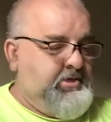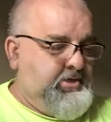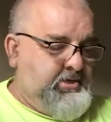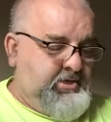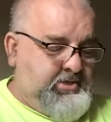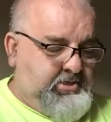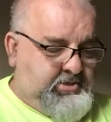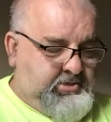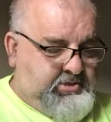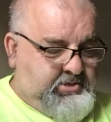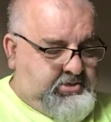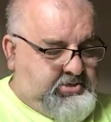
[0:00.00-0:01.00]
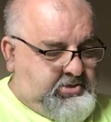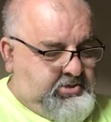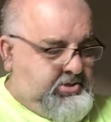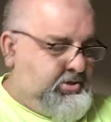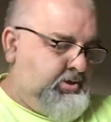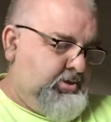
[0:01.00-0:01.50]

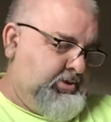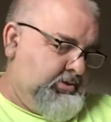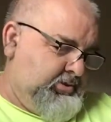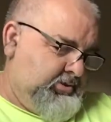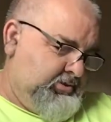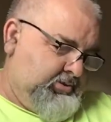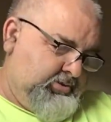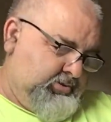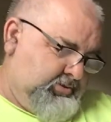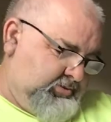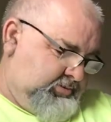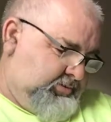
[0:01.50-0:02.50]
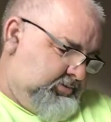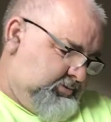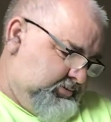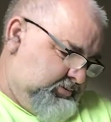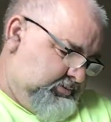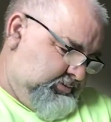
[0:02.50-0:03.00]

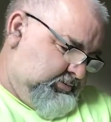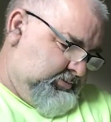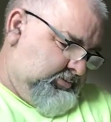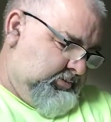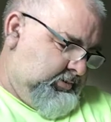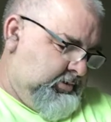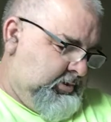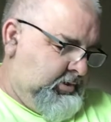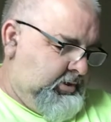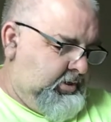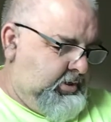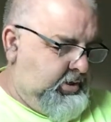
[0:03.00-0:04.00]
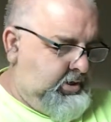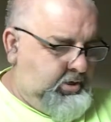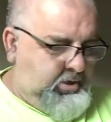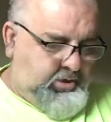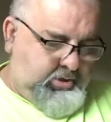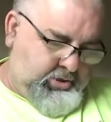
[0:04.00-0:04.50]

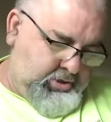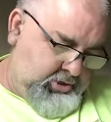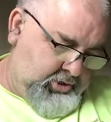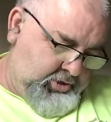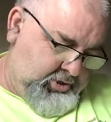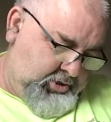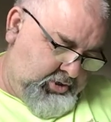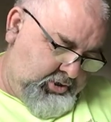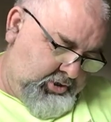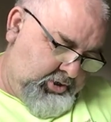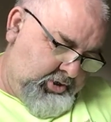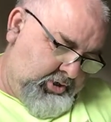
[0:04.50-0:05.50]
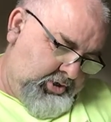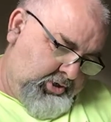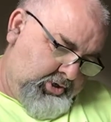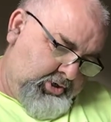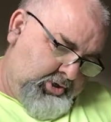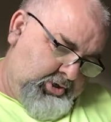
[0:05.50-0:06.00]

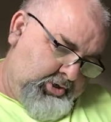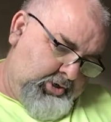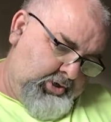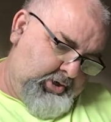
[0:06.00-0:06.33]
[no speech]